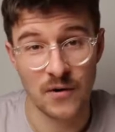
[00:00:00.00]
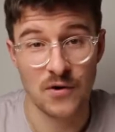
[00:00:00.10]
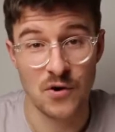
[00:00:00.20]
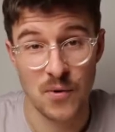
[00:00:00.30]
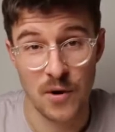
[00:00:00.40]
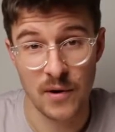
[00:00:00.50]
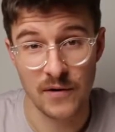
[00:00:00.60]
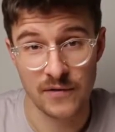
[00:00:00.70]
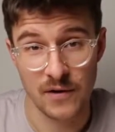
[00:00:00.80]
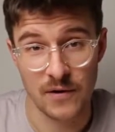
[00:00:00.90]
on your mobile
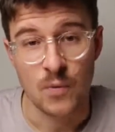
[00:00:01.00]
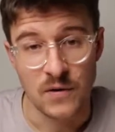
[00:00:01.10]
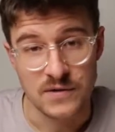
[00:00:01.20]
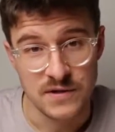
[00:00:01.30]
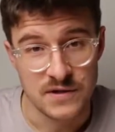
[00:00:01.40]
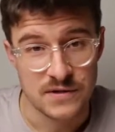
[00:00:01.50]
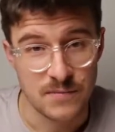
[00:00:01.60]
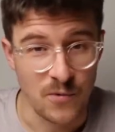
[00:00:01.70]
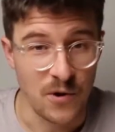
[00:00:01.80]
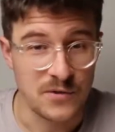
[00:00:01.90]
phone. Whilst
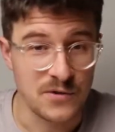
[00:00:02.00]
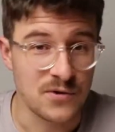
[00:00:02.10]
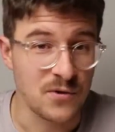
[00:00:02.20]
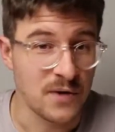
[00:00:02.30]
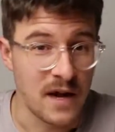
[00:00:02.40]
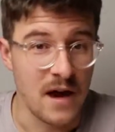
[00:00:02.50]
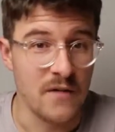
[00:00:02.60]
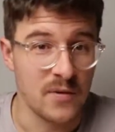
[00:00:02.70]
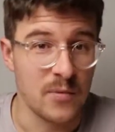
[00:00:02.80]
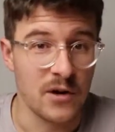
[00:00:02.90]
this won't suit
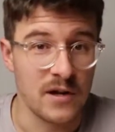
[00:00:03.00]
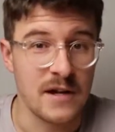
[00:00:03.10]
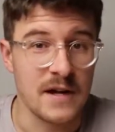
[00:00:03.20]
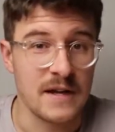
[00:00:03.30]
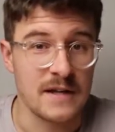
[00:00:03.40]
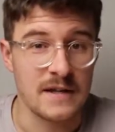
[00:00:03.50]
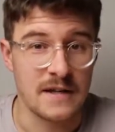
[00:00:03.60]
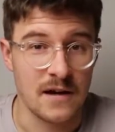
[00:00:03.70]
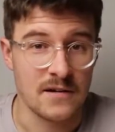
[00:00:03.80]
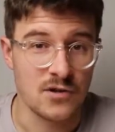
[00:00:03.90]
everybody, it
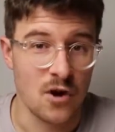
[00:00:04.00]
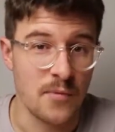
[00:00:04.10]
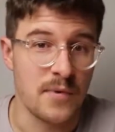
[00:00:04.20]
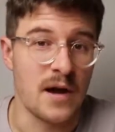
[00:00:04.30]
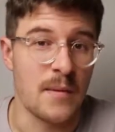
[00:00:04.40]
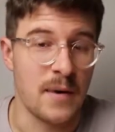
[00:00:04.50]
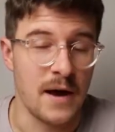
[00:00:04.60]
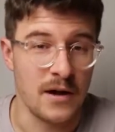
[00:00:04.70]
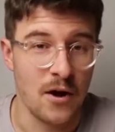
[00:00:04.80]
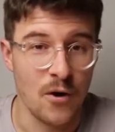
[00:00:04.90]
does open up
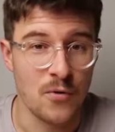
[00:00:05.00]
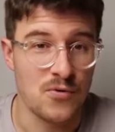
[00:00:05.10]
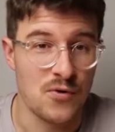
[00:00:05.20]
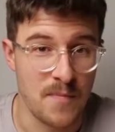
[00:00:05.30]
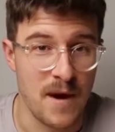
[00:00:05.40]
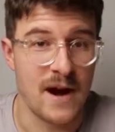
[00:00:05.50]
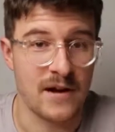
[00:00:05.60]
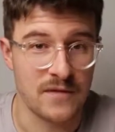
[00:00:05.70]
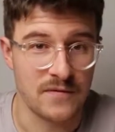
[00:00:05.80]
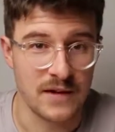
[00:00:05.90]
a whole new
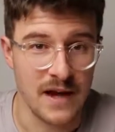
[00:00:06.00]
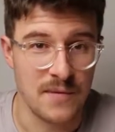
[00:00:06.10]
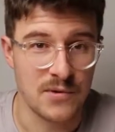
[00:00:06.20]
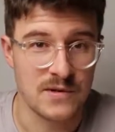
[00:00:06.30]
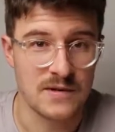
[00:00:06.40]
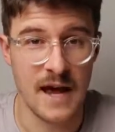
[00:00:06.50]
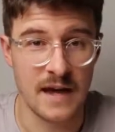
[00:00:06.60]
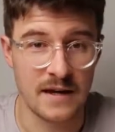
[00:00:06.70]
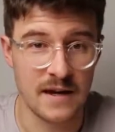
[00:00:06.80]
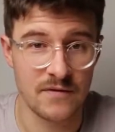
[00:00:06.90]
market for gamers.
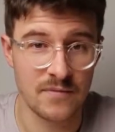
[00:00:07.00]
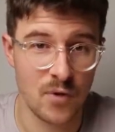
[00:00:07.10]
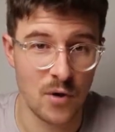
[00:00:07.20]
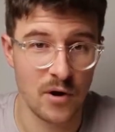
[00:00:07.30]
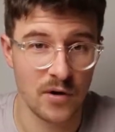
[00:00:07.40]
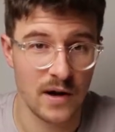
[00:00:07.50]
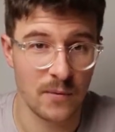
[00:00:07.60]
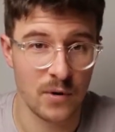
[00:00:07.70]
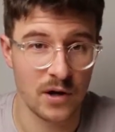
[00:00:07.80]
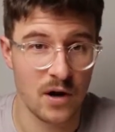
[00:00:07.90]
And if mobile
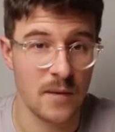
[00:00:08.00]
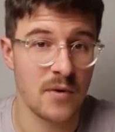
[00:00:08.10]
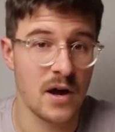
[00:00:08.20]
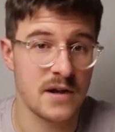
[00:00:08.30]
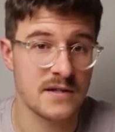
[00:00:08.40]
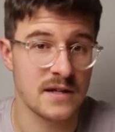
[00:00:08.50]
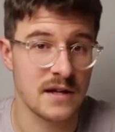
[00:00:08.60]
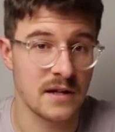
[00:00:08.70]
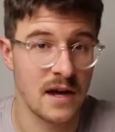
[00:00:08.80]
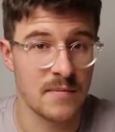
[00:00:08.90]
network operators
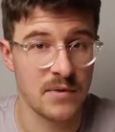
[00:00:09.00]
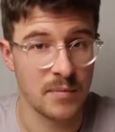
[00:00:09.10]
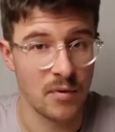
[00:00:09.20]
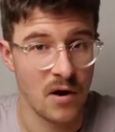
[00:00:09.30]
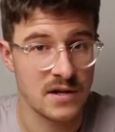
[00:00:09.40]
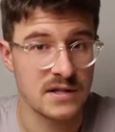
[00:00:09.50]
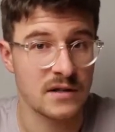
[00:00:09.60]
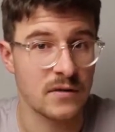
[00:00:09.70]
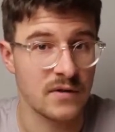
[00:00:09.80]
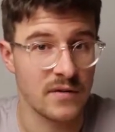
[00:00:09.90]
can keep the
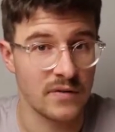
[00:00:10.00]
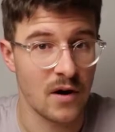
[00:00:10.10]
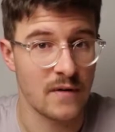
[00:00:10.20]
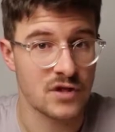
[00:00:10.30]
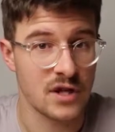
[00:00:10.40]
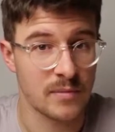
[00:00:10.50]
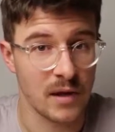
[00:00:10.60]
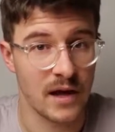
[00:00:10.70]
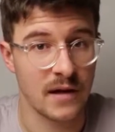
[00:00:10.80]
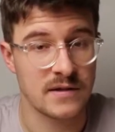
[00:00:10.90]
pricing of their 5G
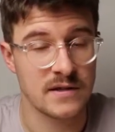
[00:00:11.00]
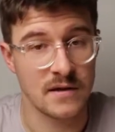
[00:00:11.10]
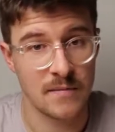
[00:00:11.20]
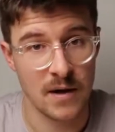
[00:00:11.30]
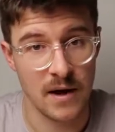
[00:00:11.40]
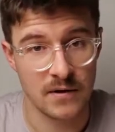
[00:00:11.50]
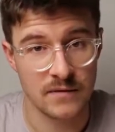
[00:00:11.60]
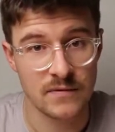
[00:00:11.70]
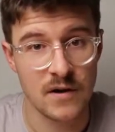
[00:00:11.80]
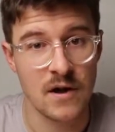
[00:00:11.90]
plans
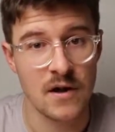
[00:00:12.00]
competitive,